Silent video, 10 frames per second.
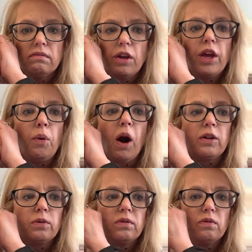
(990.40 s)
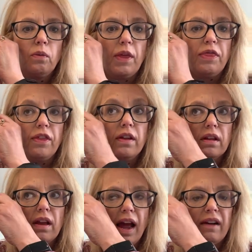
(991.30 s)
He worked with
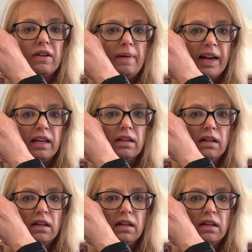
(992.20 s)
everybody,